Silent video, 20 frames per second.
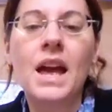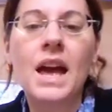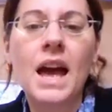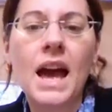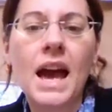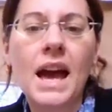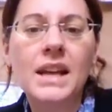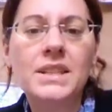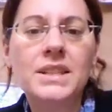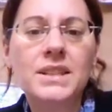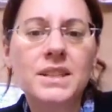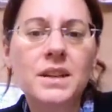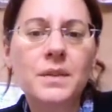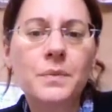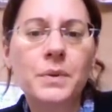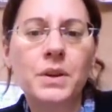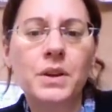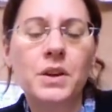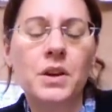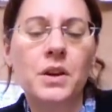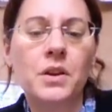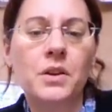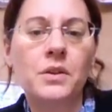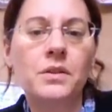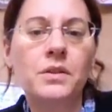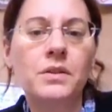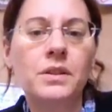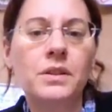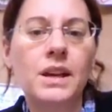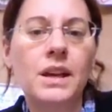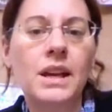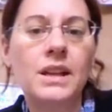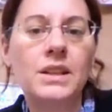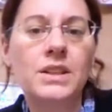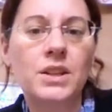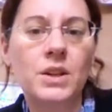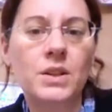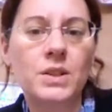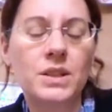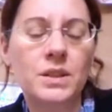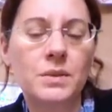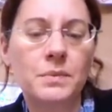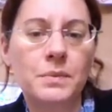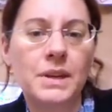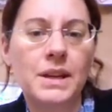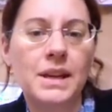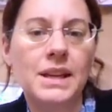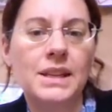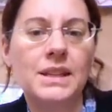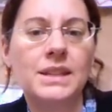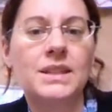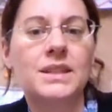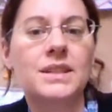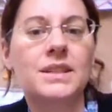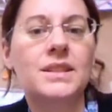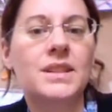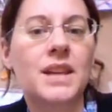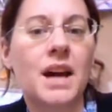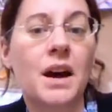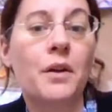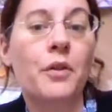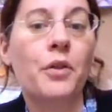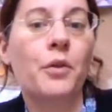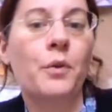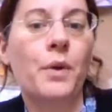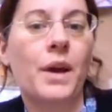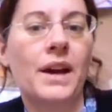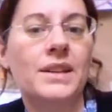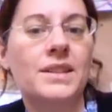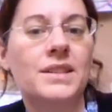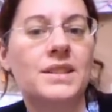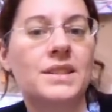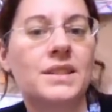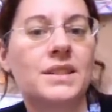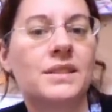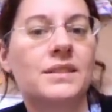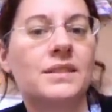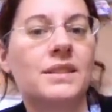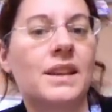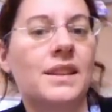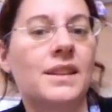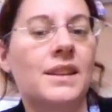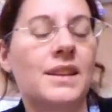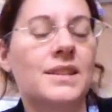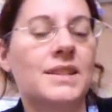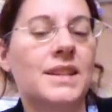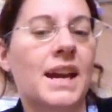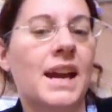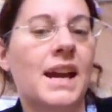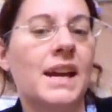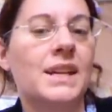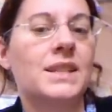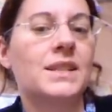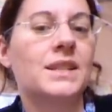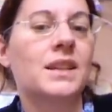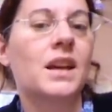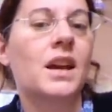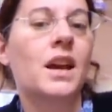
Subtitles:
SW, it just means southwest in this case,